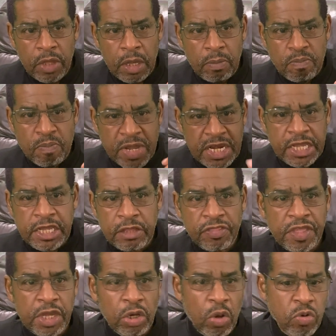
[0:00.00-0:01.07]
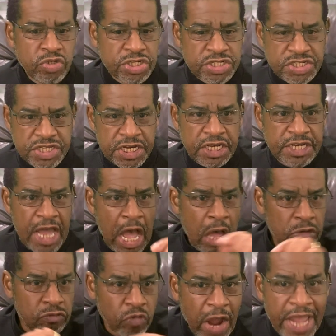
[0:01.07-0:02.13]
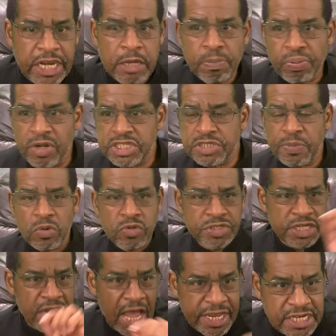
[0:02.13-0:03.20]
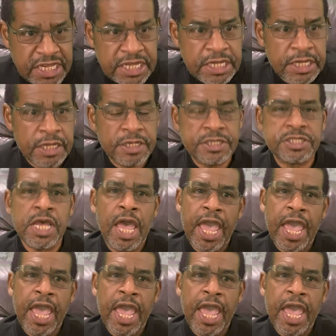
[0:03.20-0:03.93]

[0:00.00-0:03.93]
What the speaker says: many theologians sitting down, writing principles and ideas